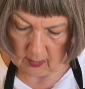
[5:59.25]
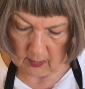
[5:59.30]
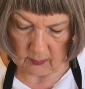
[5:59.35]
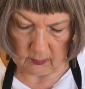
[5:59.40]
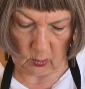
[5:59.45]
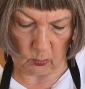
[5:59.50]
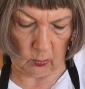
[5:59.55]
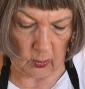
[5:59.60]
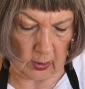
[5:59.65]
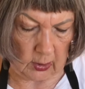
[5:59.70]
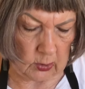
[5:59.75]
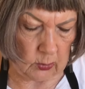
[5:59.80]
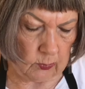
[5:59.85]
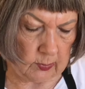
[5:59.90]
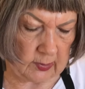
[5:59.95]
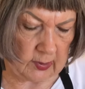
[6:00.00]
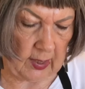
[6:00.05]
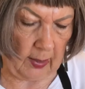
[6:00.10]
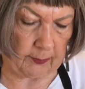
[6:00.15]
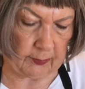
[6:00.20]
So what I do is
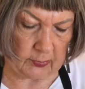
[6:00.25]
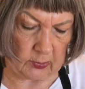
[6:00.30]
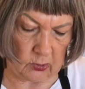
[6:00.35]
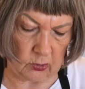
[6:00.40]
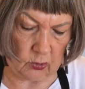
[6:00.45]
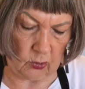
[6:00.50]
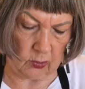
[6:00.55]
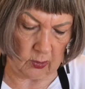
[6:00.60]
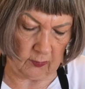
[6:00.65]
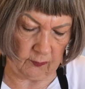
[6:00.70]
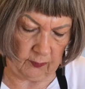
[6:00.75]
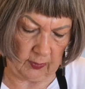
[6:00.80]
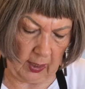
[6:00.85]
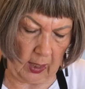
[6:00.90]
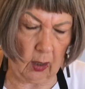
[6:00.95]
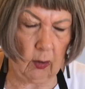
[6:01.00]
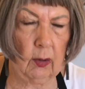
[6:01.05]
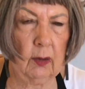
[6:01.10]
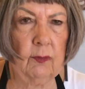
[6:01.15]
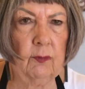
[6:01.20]
substitute the
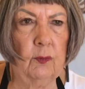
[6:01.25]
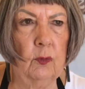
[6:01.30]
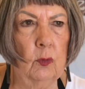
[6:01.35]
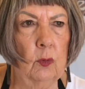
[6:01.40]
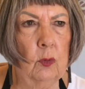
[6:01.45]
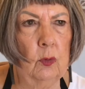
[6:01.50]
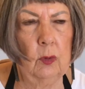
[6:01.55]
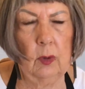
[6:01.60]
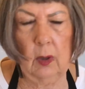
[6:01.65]
flour for